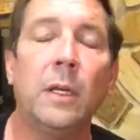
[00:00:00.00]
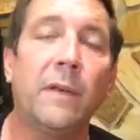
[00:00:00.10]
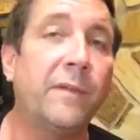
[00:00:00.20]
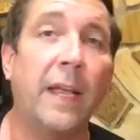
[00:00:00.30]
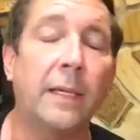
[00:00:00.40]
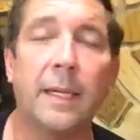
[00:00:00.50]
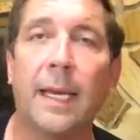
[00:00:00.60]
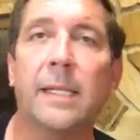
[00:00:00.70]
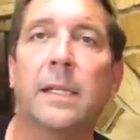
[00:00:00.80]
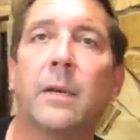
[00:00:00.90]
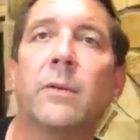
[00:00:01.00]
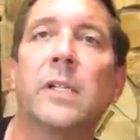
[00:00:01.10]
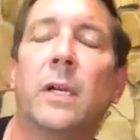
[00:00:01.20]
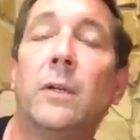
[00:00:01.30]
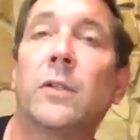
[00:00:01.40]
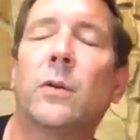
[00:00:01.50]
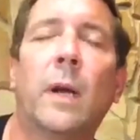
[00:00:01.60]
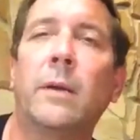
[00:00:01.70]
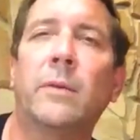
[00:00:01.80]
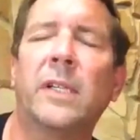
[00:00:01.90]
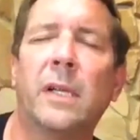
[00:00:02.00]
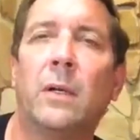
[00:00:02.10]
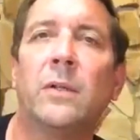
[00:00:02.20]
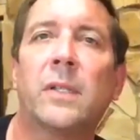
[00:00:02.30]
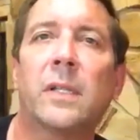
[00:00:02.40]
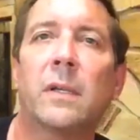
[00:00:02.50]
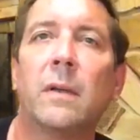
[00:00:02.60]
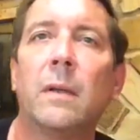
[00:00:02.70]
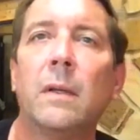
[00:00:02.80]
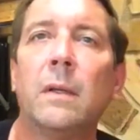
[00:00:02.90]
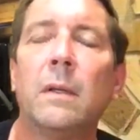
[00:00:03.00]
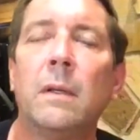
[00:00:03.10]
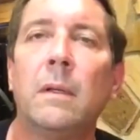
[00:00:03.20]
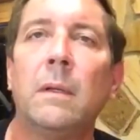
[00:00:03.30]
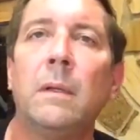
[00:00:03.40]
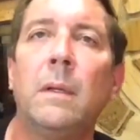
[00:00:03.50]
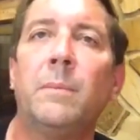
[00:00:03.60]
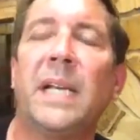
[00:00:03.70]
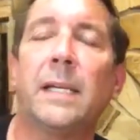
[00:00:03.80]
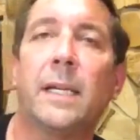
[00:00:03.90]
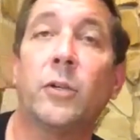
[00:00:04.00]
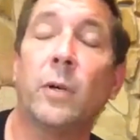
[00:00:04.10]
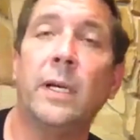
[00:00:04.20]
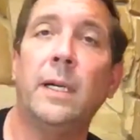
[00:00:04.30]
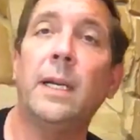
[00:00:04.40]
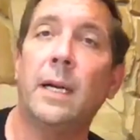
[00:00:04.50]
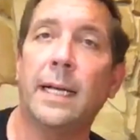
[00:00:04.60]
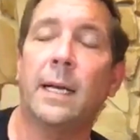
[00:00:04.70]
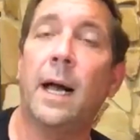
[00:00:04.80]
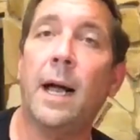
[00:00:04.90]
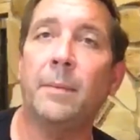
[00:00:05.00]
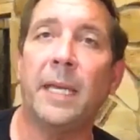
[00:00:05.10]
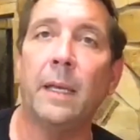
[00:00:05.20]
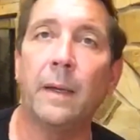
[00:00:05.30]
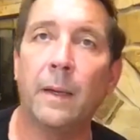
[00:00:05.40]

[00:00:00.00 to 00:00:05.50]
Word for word: fantastic results, great results because I treated it like a hobby.